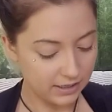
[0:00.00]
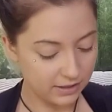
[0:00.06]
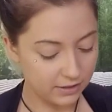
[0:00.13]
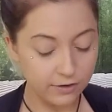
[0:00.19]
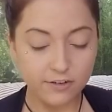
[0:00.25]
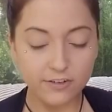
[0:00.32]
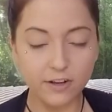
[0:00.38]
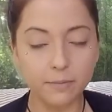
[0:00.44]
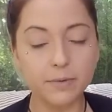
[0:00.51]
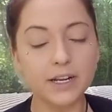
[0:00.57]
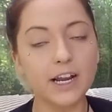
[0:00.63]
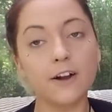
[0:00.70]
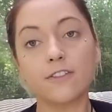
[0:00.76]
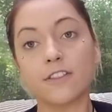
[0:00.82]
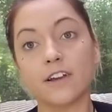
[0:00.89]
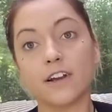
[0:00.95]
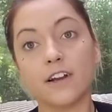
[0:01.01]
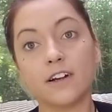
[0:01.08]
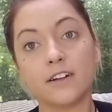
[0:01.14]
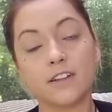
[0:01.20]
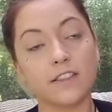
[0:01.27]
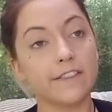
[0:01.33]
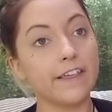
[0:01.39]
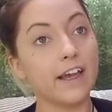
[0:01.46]
there's somebody out there
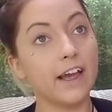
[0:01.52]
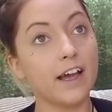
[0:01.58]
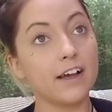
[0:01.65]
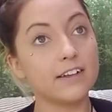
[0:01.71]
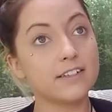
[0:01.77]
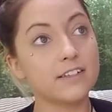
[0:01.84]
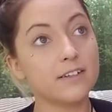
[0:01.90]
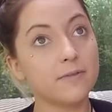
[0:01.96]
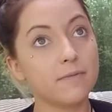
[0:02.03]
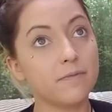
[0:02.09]
that,